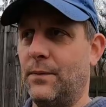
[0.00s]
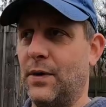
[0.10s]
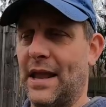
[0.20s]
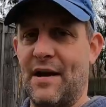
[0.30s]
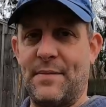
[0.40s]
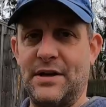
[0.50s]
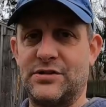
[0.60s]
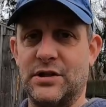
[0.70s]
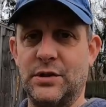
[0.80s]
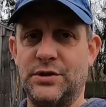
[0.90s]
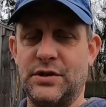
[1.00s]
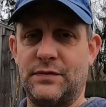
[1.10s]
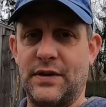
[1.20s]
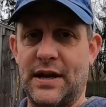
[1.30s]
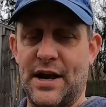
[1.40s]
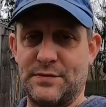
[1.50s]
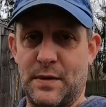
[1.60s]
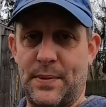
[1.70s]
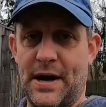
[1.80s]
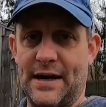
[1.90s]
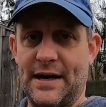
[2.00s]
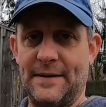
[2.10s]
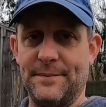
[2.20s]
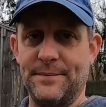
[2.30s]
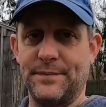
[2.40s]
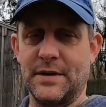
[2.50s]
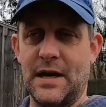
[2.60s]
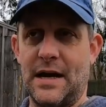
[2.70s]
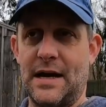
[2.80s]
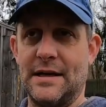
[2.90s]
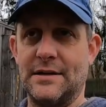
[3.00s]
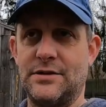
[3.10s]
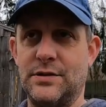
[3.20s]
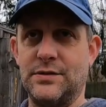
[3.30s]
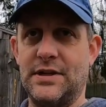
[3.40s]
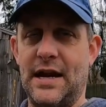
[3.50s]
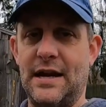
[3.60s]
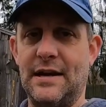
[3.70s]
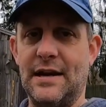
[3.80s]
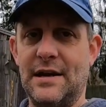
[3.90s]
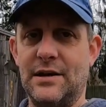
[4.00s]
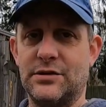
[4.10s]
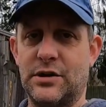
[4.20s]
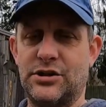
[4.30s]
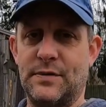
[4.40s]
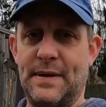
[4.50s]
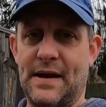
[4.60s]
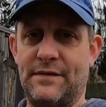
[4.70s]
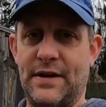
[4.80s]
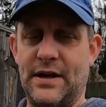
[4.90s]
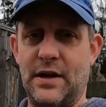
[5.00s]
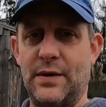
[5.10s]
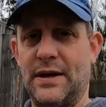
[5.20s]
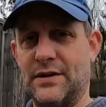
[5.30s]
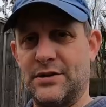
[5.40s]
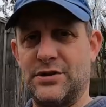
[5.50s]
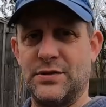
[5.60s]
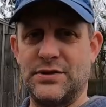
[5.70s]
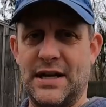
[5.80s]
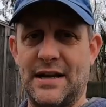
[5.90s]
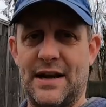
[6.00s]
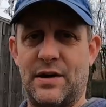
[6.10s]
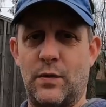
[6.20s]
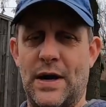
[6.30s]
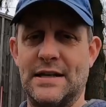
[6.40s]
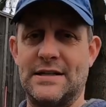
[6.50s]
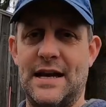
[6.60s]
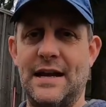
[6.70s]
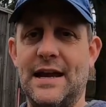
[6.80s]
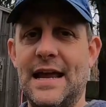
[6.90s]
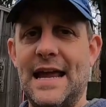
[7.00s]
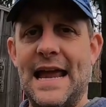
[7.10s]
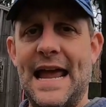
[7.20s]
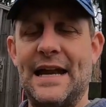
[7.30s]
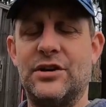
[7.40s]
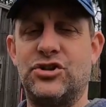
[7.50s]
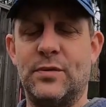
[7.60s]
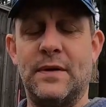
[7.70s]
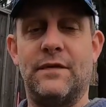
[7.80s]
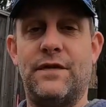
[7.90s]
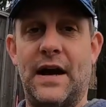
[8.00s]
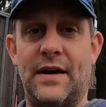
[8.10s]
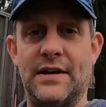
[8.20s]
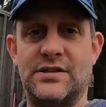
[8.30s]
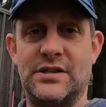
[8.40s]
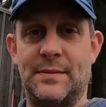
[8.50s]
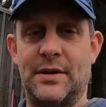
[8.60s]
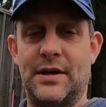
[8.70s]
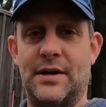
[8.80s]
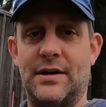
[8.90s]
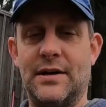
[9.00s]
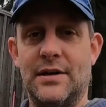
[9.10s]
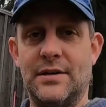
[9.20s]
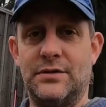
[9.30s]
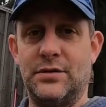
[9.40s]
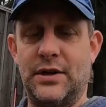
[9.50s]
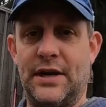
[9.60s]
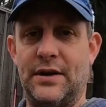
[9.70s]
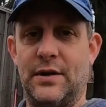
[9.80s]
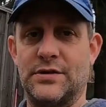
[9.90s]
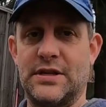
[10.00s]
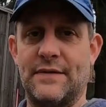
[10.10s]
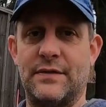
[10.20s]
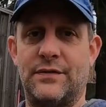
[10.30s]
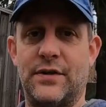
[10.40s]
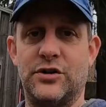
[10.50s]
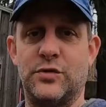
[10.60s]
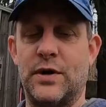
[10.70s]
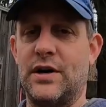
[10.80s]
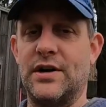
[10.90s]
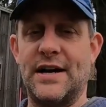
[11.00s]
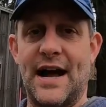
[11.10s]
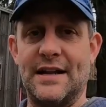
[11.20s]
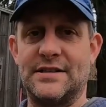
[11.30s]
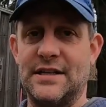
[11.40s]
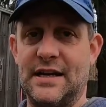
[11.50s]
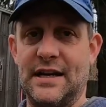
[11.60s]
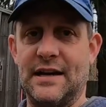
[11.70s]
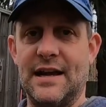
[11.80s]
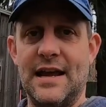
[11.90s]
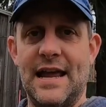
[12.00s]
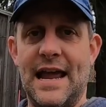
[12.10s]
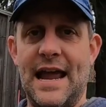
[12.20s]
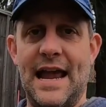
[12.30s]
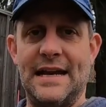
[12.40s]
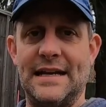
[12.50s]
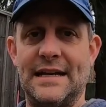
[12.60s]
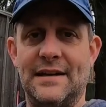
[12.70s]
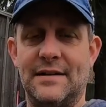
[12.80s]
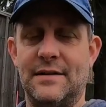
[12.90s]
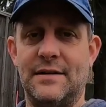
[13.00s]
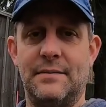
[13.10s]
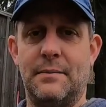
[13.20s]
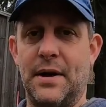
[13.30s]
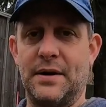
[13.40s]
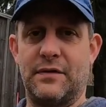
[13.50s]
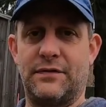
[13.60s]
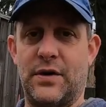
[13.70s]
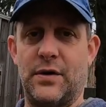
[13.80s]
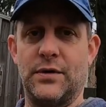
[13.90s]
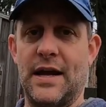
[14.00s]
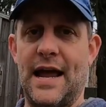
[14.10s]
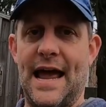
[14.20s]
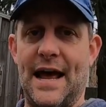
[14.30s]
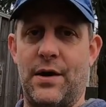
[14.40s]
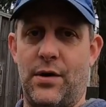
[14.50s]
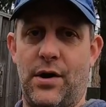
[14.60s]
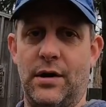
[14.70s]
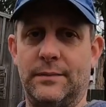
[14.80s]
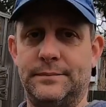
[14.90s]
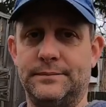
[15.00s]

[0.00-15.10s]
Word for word: will have my solution for the Osmo Pocket on Tuesday, so I should make a video either Tuesday night or Wednesday, and it should be very similar to the Hero seven footage, where you're not seeing any microphone at all.